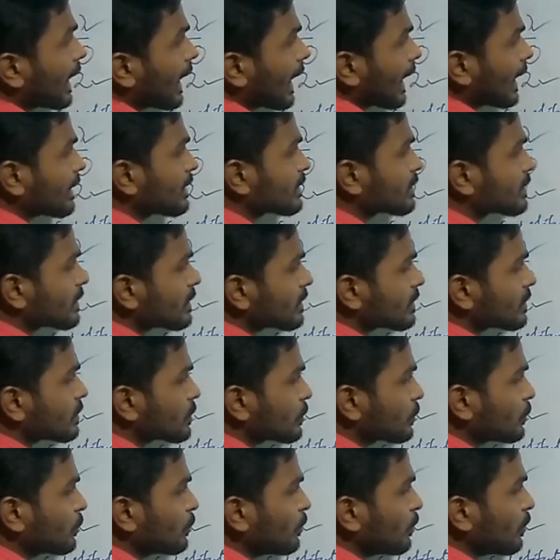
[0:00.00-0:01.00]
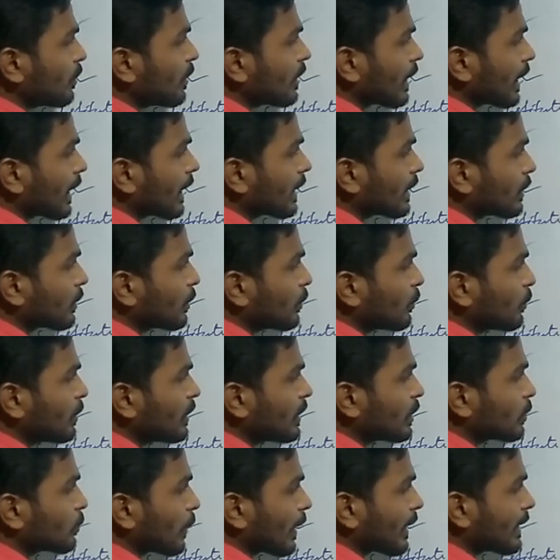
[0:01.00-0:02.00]
X is 2 and 2
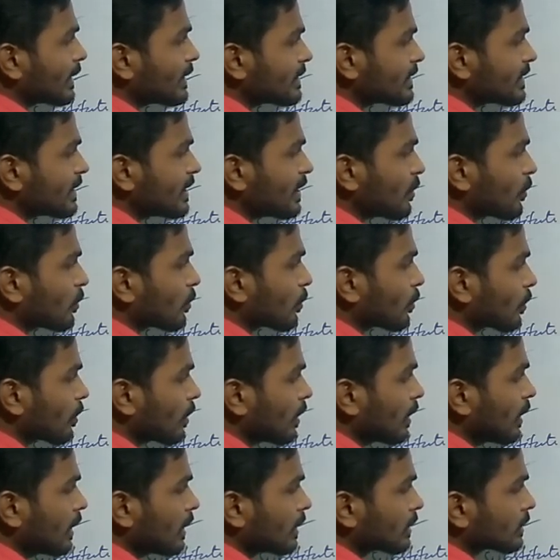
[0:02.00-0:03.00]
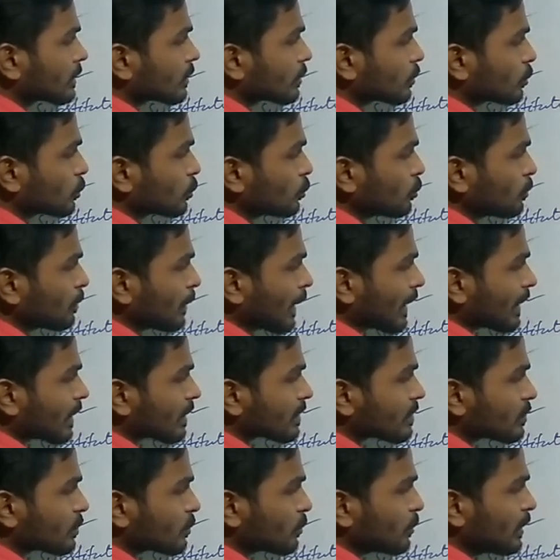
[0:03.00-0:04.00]
into y is 0. So 2
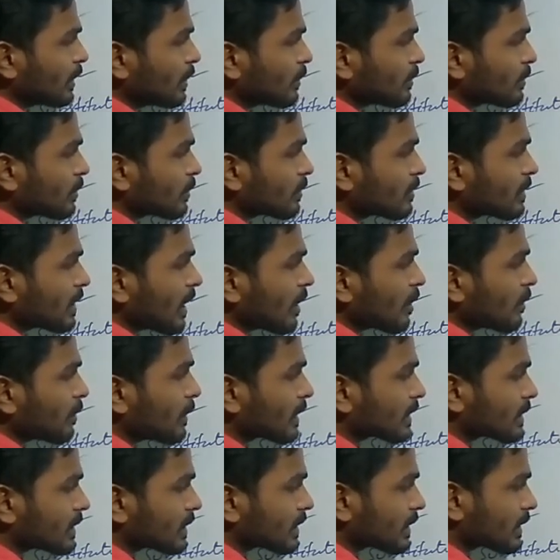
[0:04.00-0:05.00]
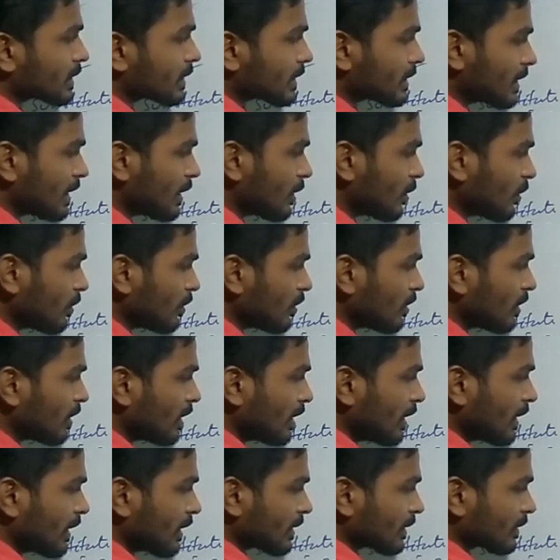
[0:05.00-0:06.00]
minus 2 into 0 is how much? 0.
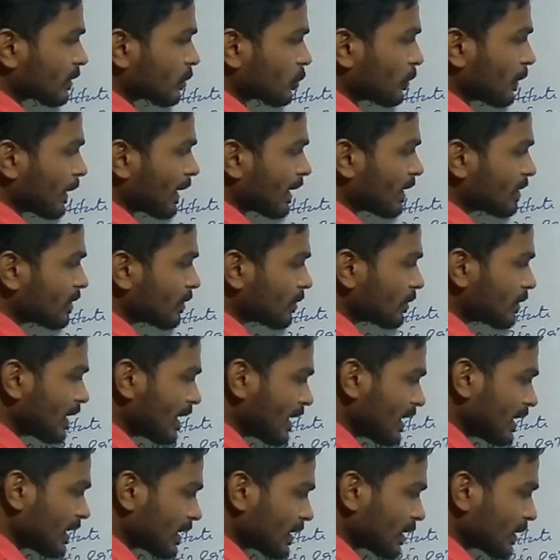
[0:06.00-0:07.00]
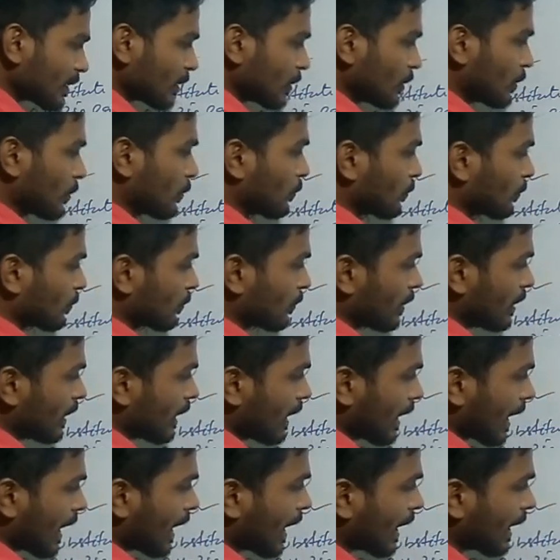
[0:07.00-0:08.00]
2 minus 0 is 2.